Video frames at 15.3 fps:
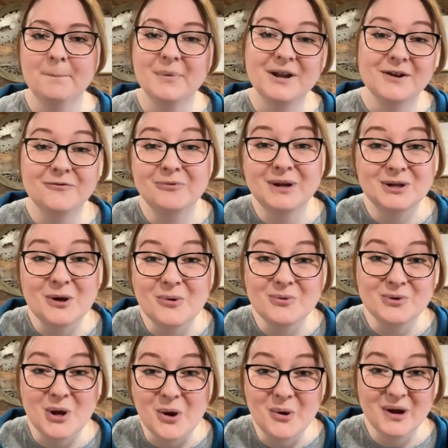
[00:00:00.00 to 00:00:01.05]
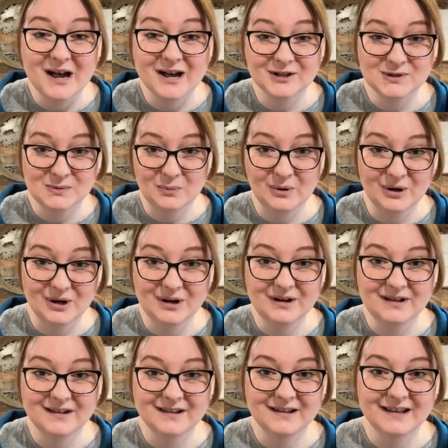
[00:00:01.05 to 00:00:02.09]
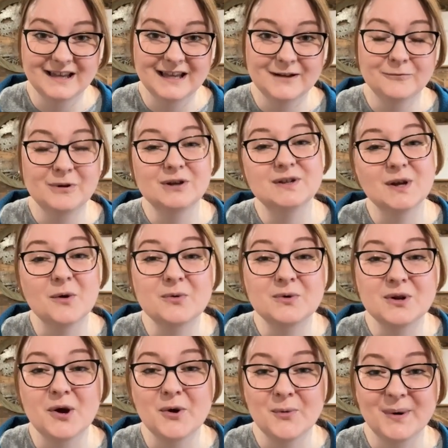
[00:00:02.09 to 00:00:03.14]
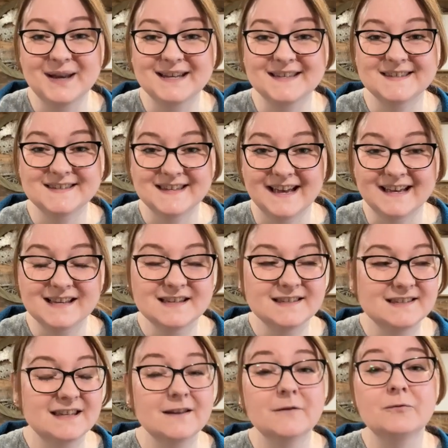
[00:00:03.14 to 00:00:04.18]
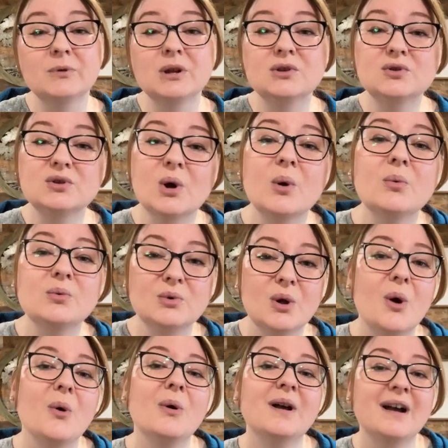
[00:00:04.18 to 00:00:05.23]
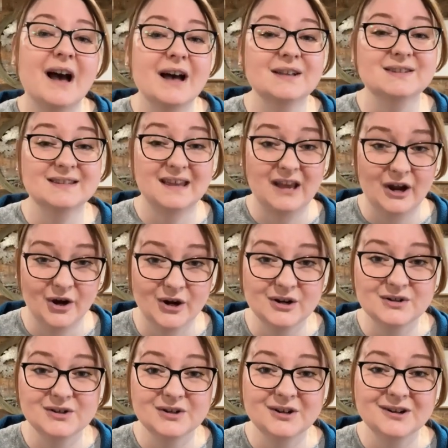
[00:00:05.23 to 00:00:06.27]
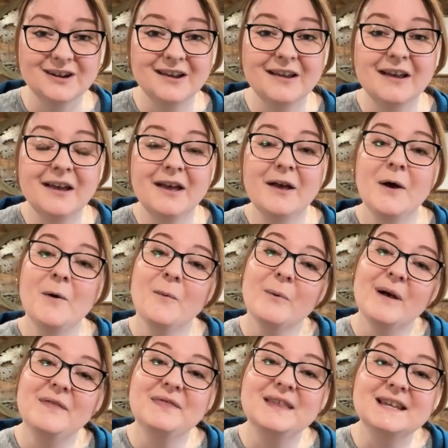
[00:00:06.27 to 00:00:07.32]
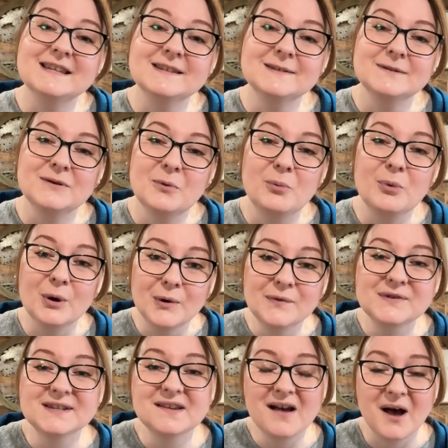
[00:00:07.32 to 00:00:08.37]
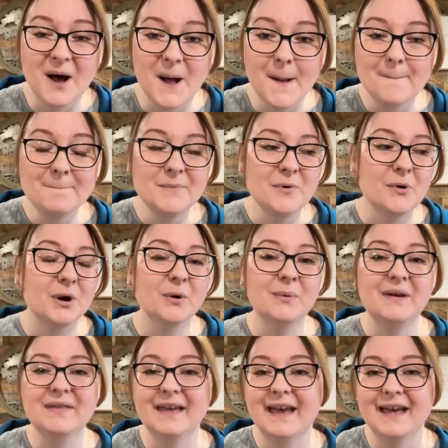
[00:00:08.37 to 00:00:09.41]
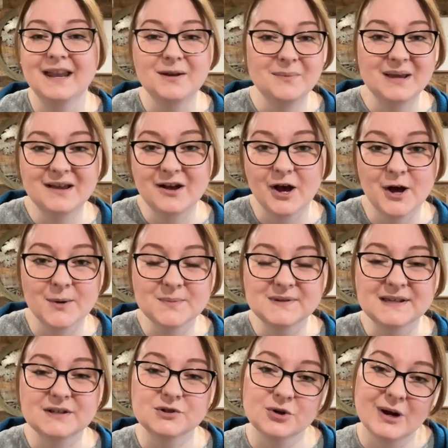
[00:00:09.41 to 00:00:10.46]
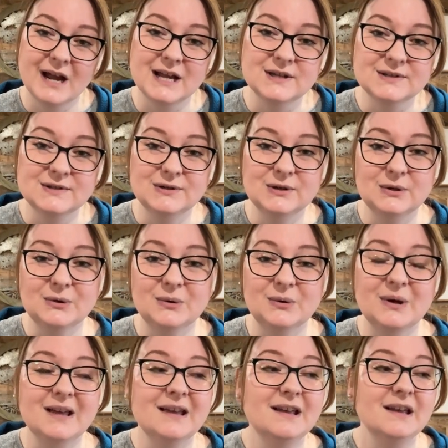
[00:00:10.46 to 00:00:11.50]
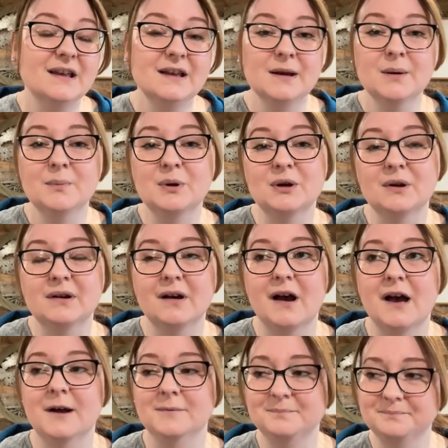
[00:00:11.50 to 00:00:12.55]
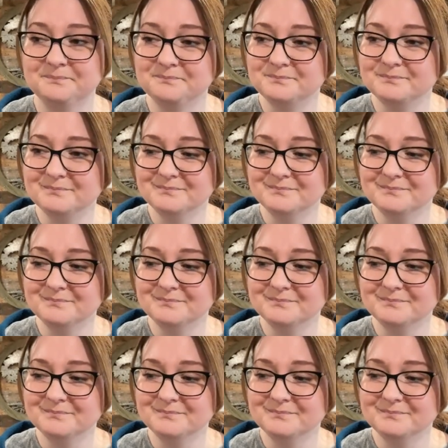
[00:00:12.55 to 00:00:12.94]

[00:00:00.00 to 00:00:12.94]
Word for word: But if we don't know God's word, if we don't know what it says, if we don't know God's character, when these wolves come or when the enemy comes and tries to um,